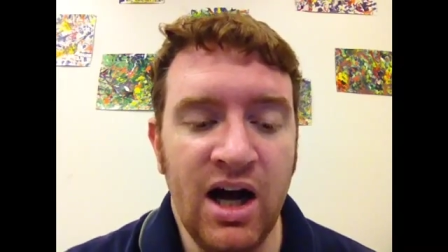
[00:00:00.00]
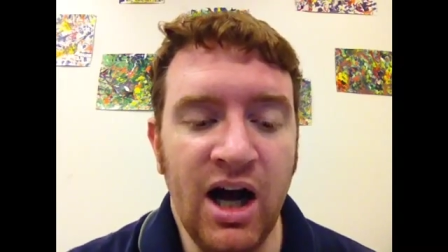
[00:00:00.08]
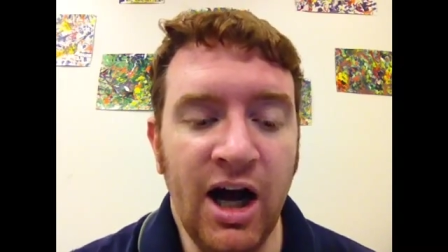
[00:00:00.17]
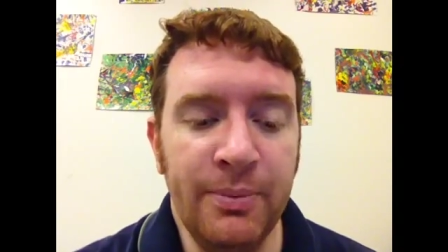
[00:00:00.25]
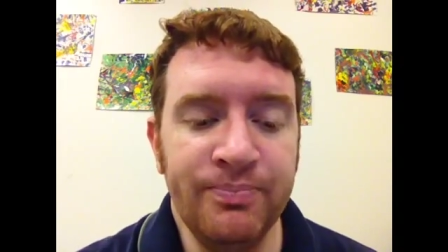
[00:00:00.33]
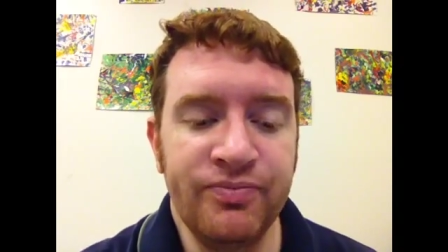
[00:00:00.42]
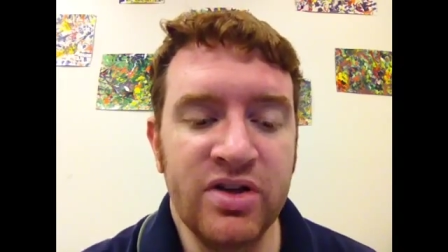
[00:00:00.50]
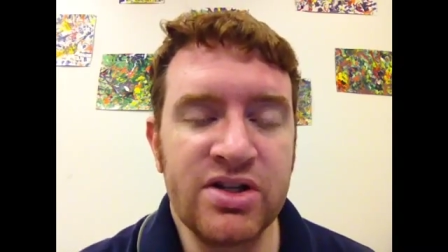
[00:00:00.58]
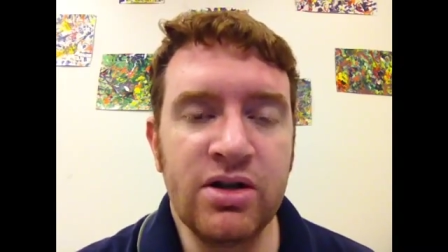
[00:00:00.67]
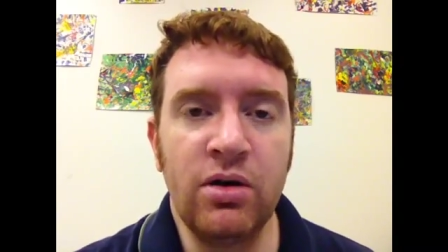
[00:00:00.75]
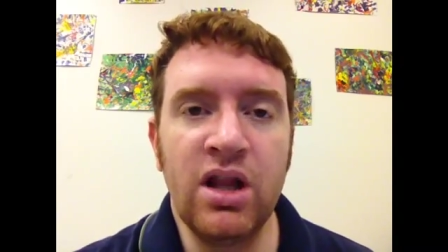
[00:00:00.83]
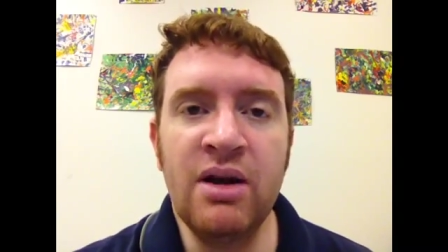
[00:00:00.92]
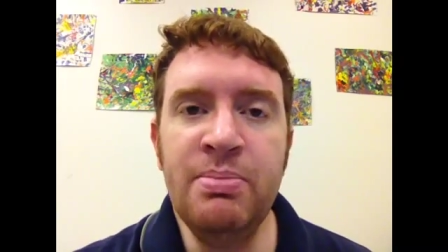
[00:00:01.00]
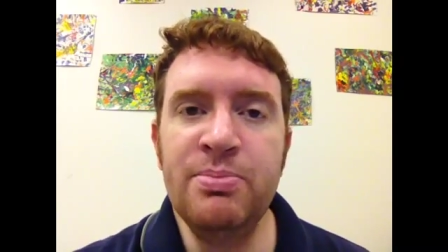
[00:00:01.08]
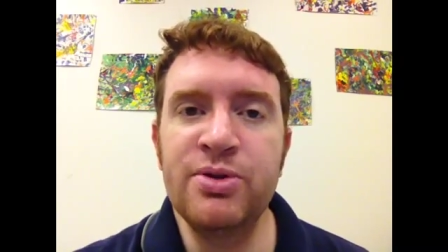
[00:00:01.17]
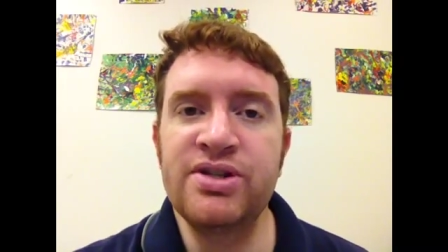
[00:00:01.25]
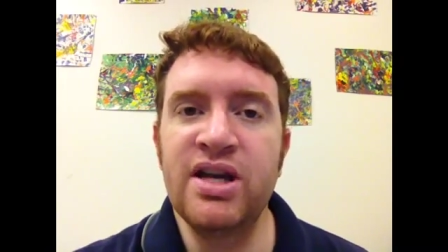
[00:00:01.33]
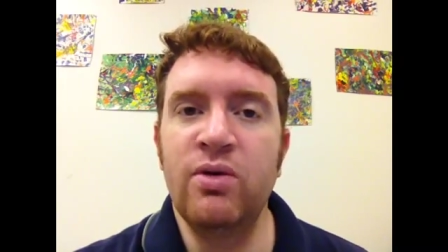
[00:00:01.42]
So a lot of
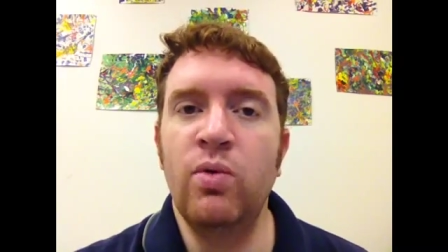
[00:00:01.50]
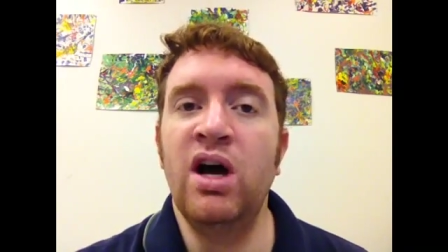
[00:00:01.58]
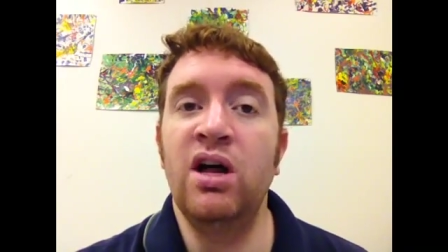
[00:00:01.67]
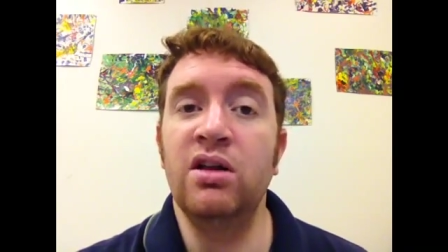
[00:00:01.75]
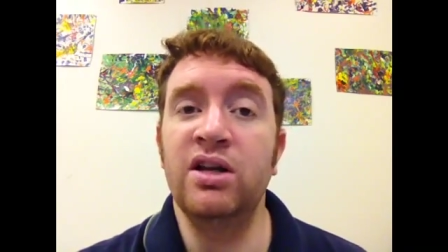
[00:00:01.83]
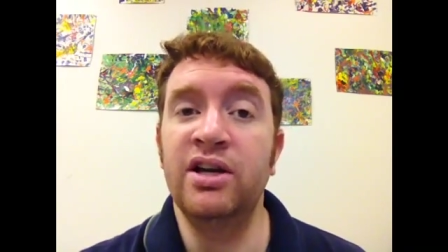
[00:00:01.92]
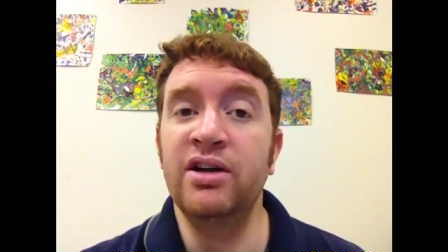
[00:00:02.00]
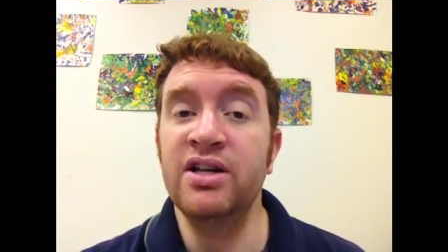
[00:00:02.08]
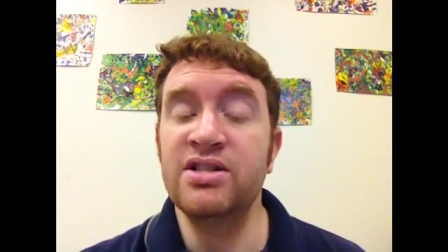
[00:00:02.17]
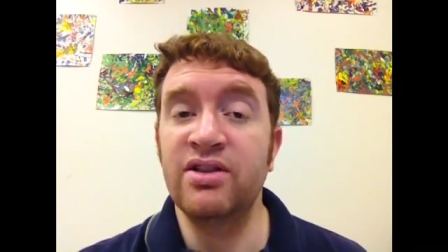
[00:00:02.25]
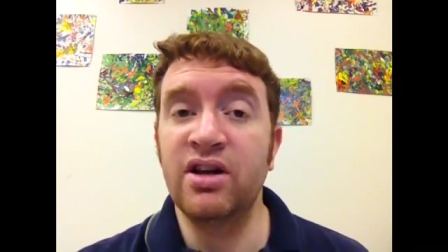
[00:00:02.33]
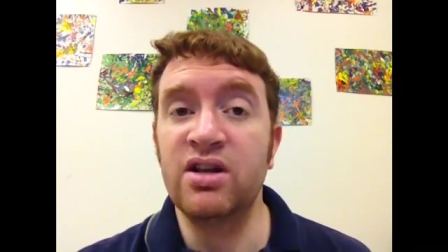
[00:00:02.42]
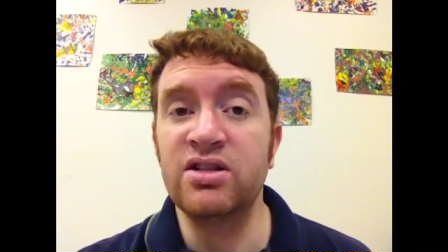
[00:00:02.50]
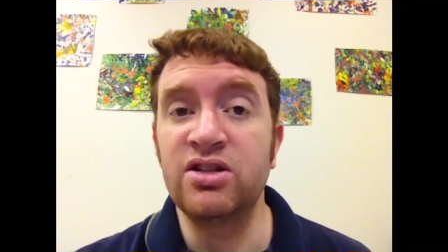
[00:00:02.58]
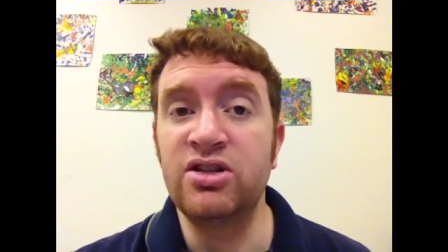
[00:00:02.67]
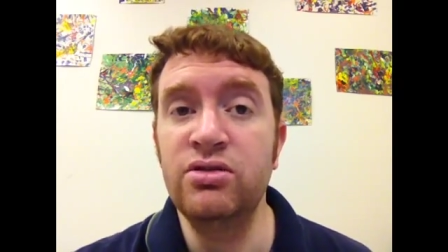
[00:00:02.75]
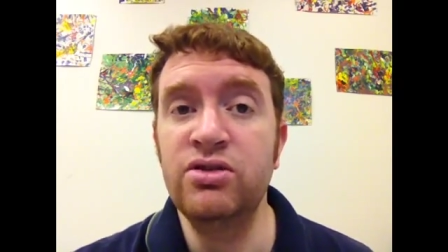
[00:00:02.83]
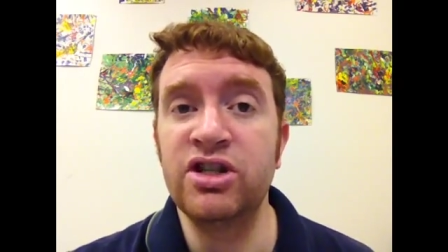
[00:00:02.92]
people say, well, here it is in the
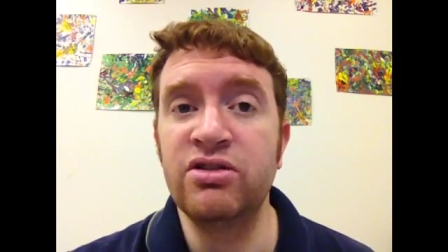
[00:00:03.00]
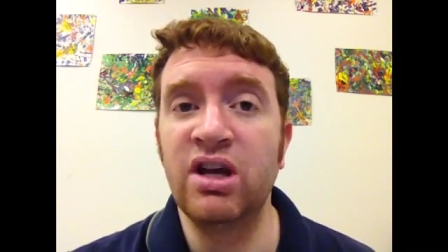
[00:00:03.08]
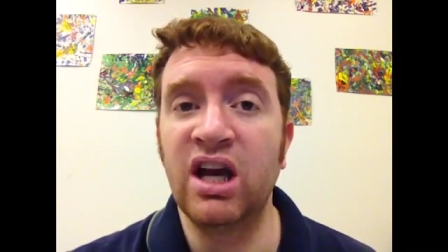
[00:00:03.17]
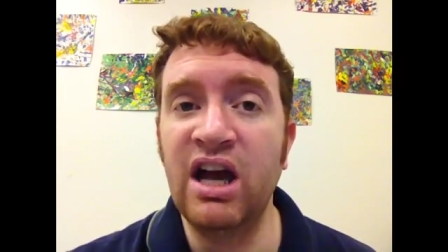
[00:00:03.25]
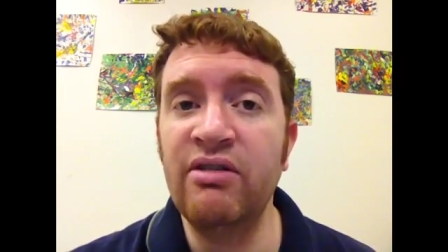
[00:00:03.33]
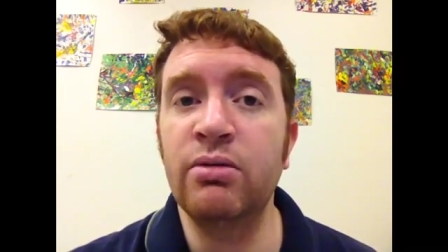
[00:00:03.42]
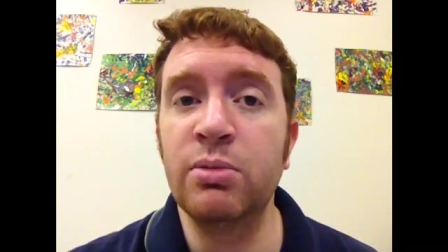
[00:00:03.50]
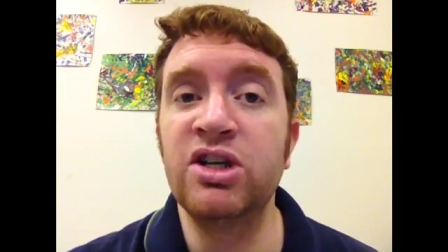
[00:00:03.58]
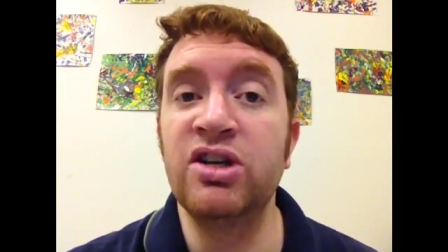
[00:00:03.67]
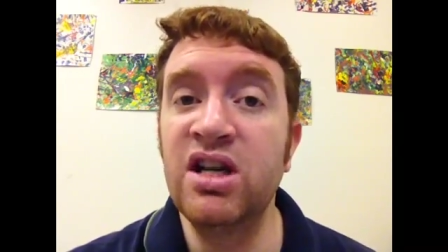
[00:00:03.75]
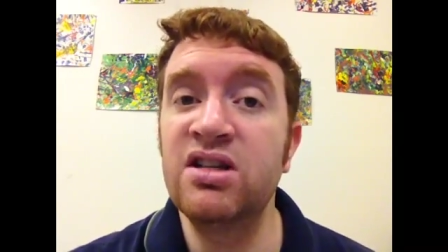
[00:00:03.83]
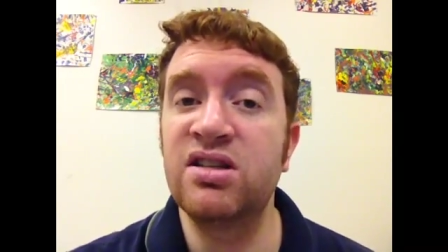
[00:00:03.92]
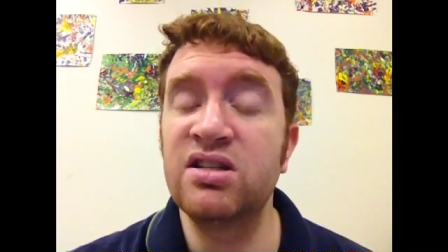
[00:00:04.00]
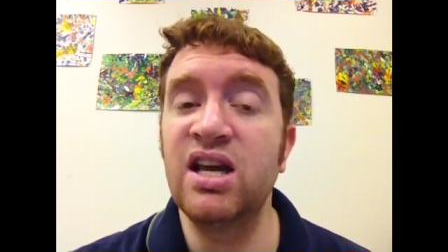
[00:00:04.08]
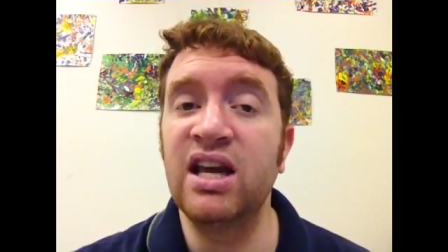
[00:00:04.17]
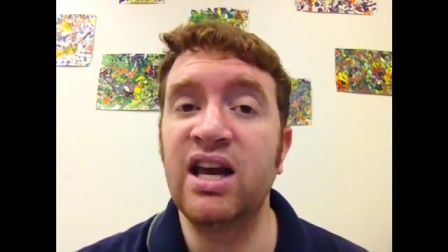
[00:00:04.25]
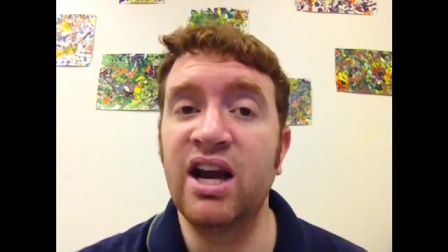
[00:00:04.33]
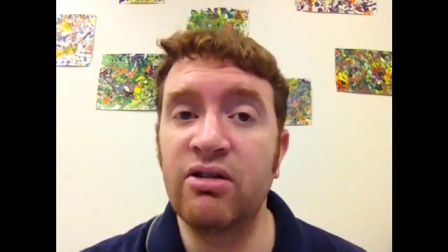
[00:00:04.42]
Constitution that government needs to
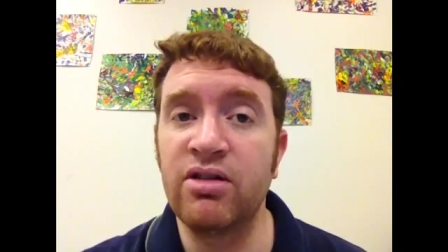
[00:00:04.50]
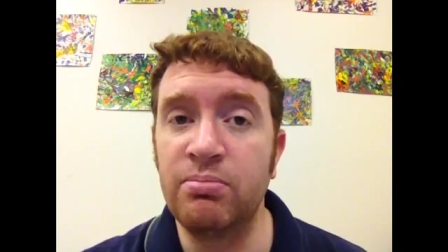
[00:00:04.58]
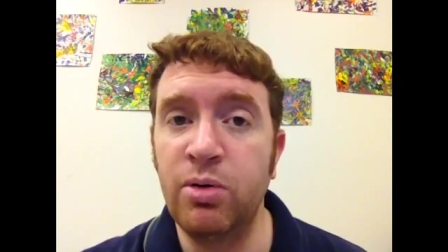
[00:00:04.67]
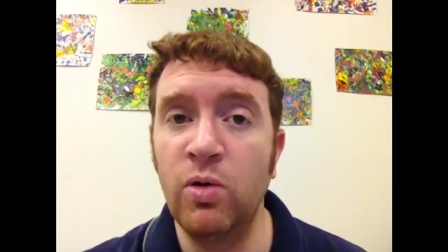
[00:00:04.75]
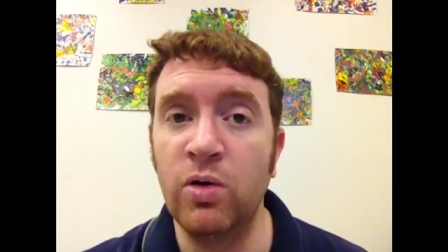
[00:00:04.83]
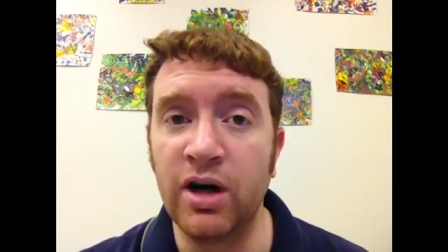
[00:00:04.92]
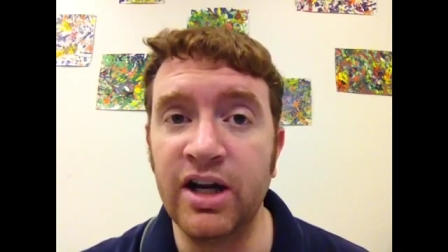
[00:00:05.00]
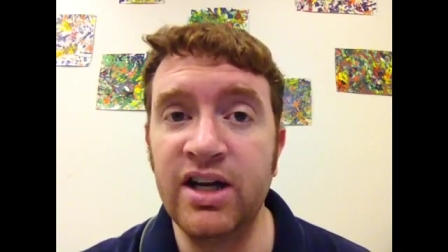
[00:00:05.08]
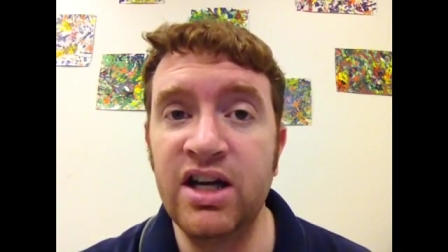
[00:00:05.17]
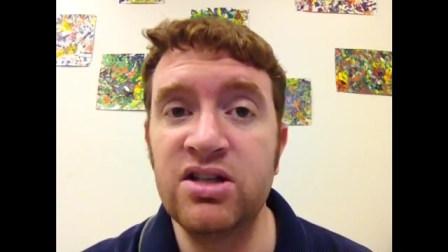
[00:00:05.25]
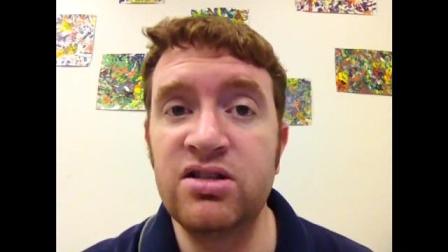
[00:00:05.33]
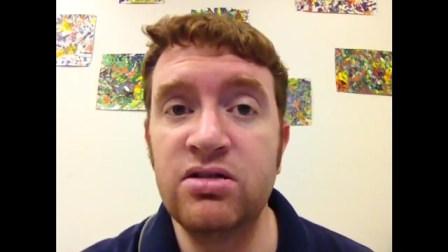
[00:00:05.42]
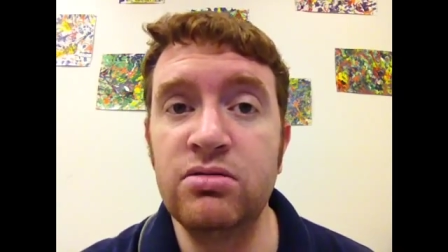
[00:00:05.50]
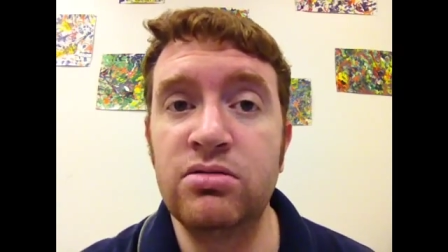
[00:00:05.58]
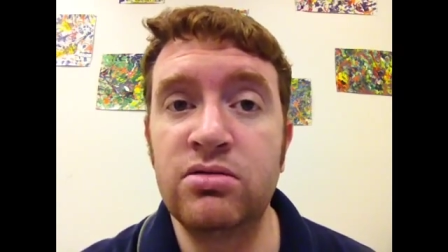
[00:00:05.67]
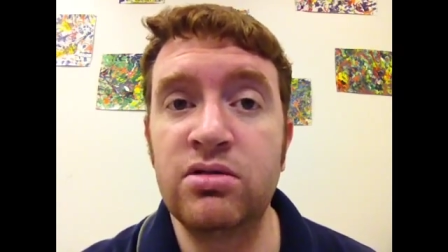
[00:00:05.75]
take care of the poor. It needs to